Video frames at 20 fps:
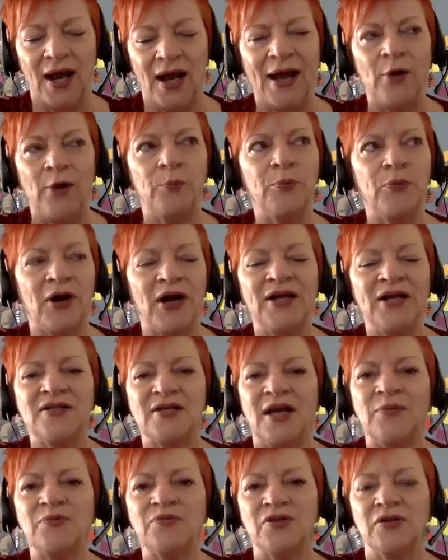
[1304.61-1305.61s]
Our brains
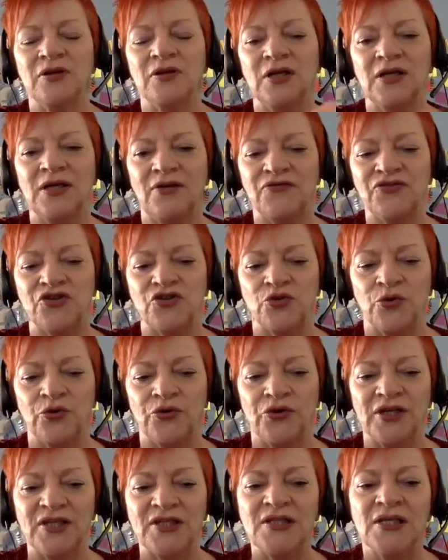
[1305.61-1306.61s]
absolutely love
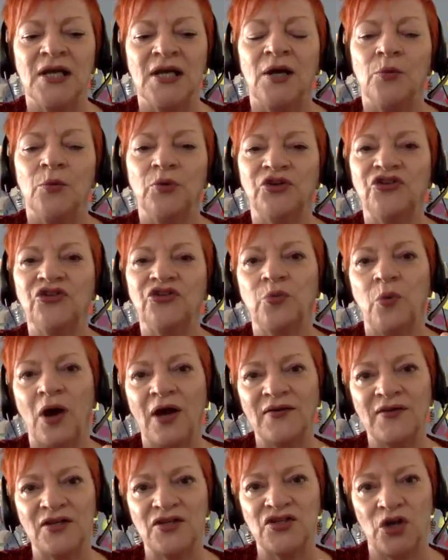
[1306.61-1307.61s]
stories, which is
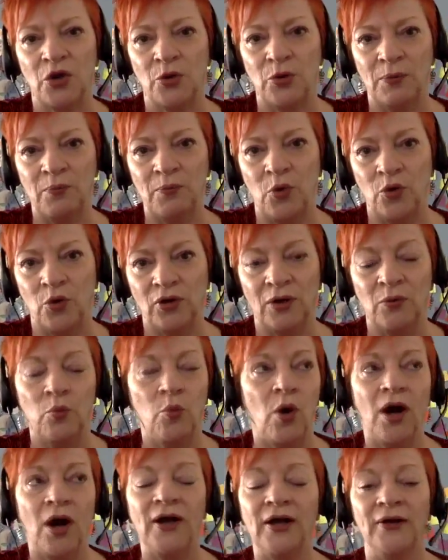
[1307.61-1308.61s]
why they're so important,
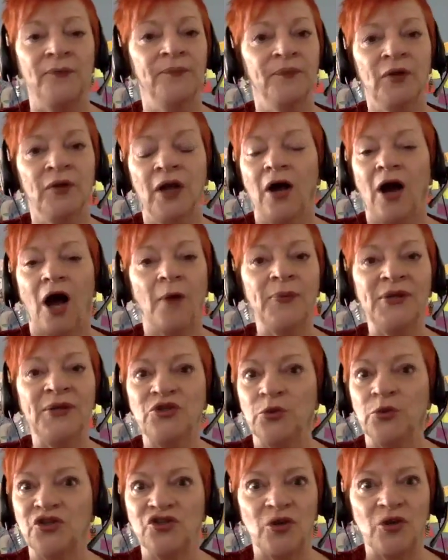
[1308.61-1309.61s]
and why I've been
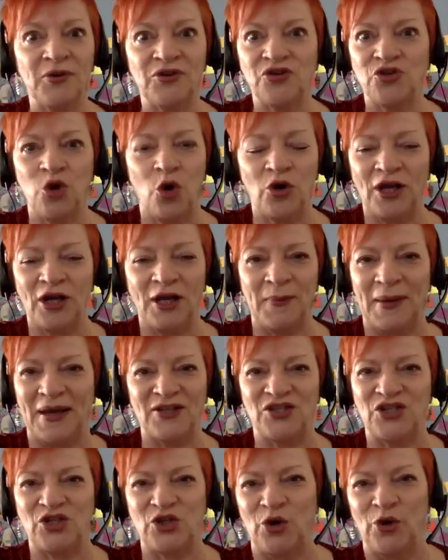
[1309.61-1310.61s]
doing so much talking
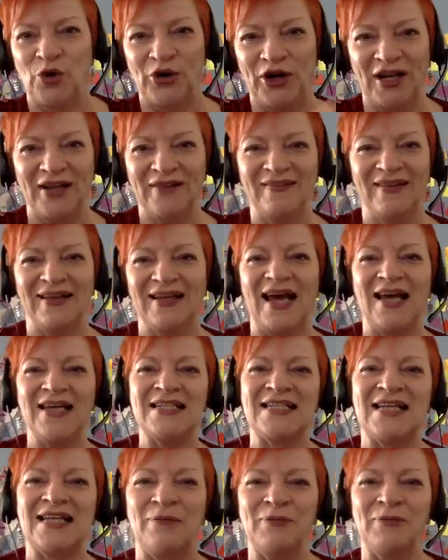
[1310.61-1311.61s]
about story in the
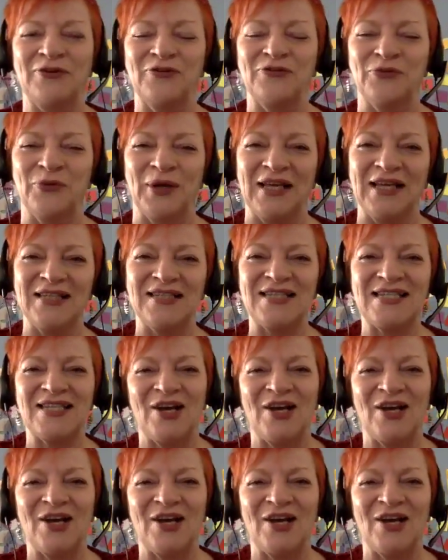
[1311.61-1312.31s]
last couple of weeks.